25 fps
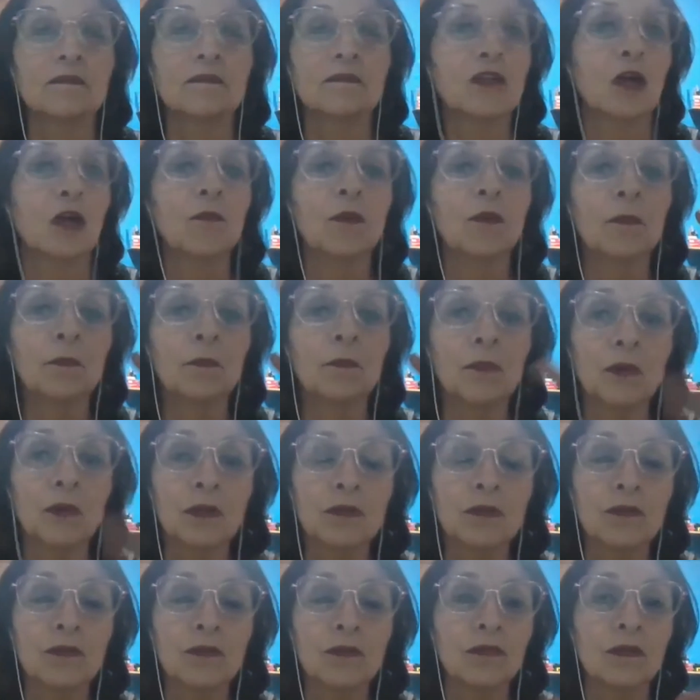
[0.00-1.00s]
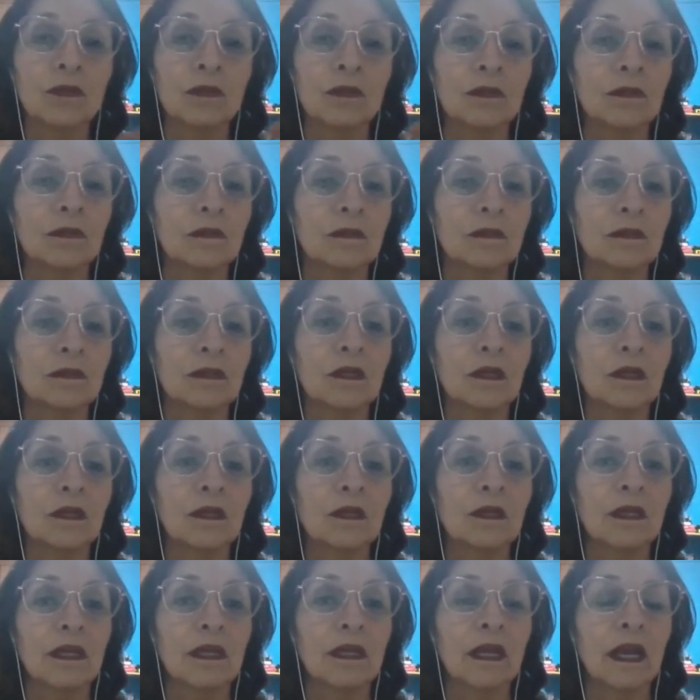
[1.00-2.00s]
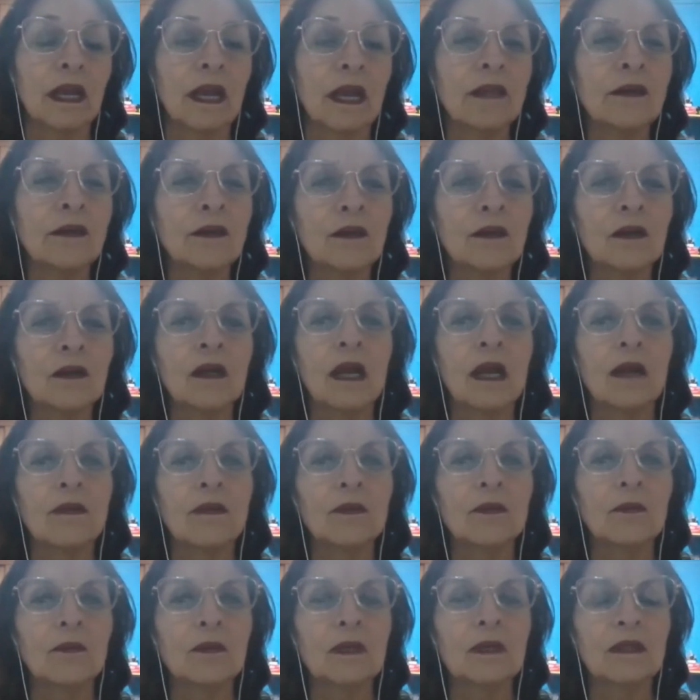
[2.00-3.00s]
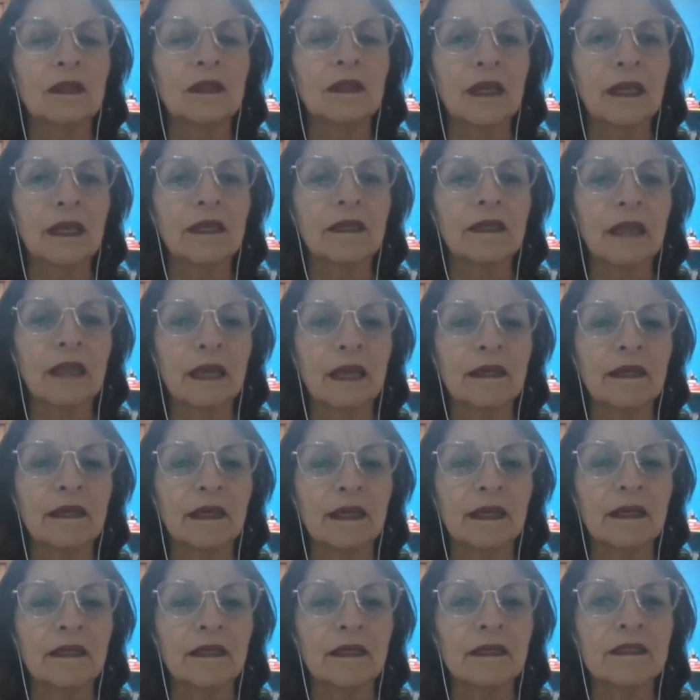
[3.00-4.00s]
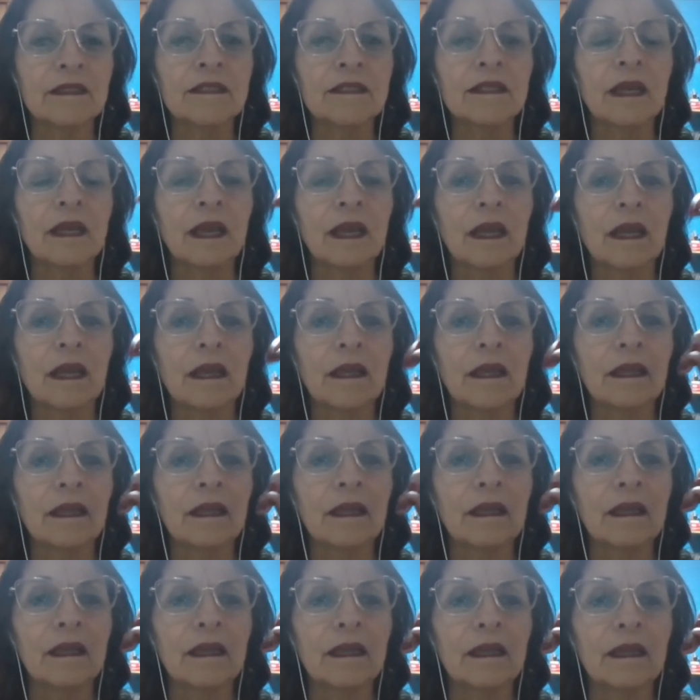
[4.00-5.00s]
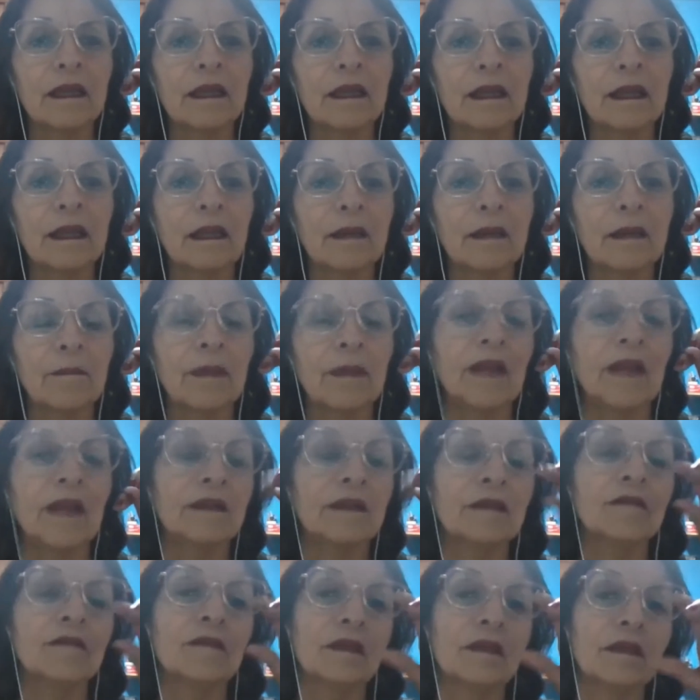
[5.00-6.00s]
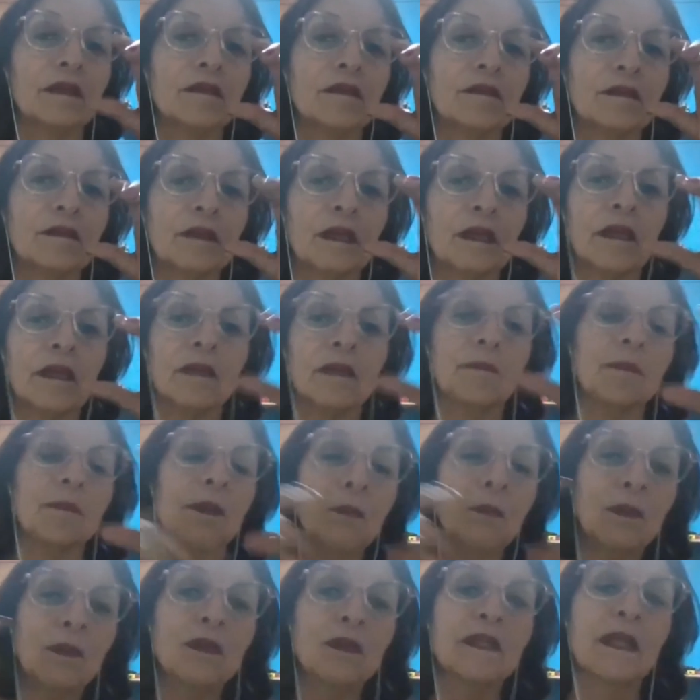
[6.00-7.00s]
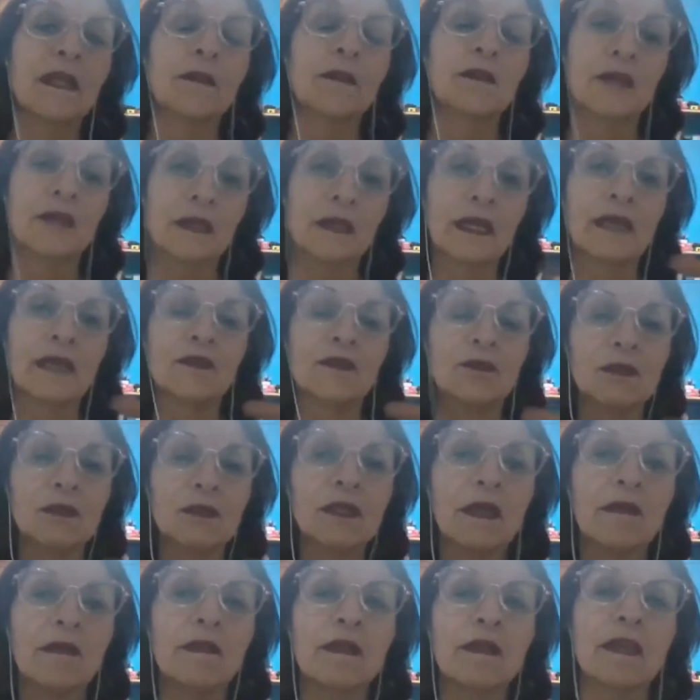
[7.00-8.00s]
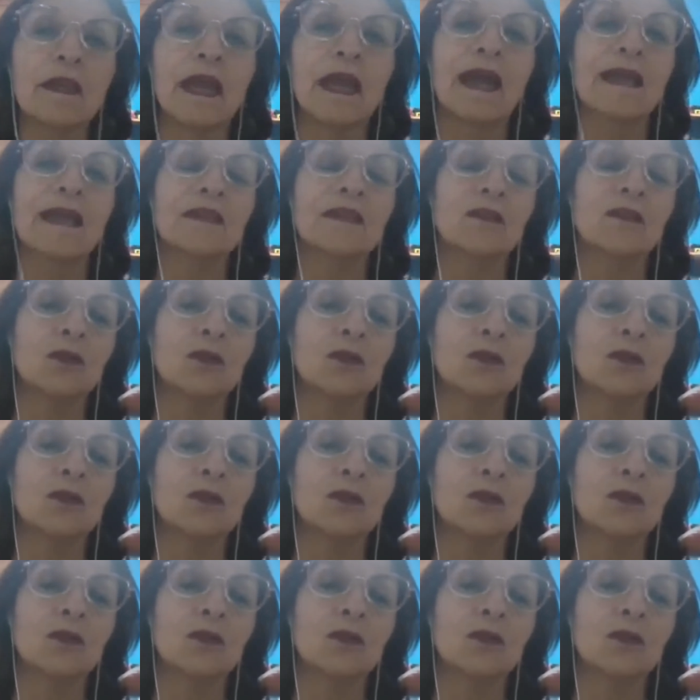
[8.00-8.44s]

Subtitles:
common pots, or I don't know how you will say that in English, but it's people that get together and